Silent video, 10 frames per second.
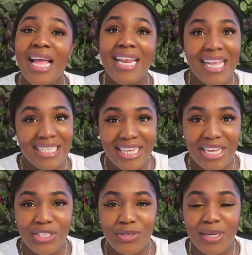let's
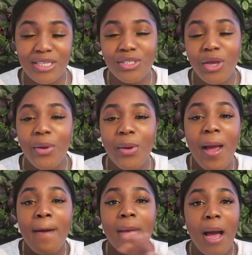get into it. So
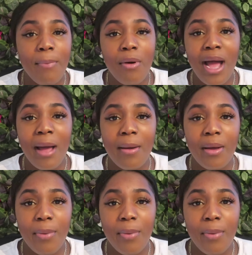I put out a